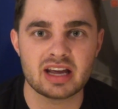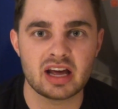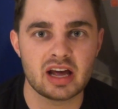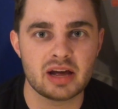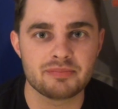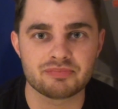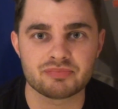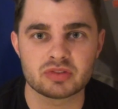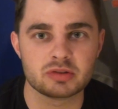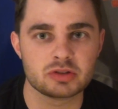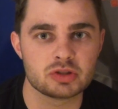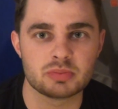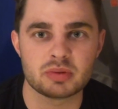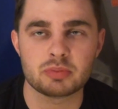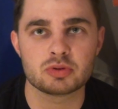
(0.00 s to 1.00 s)
Um,
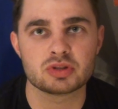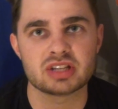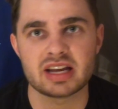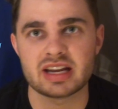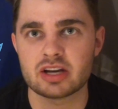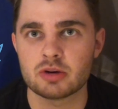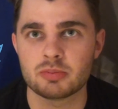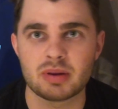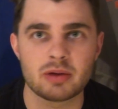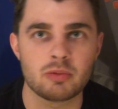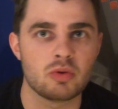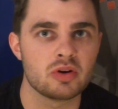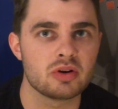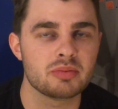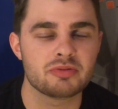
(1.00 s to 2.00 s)
some people saying he could play
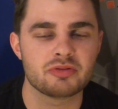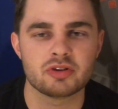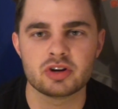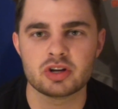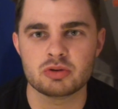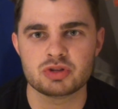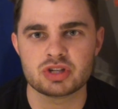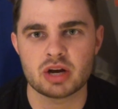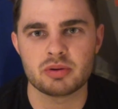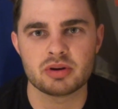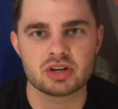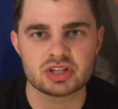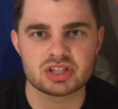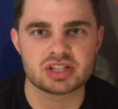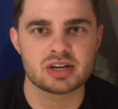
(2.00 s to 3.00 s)
one up front, Ulloa,
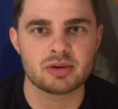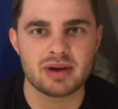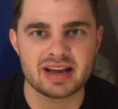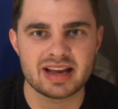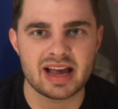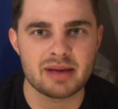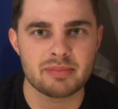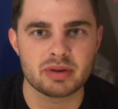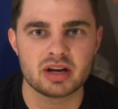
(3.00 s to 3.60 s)
because it's an away game.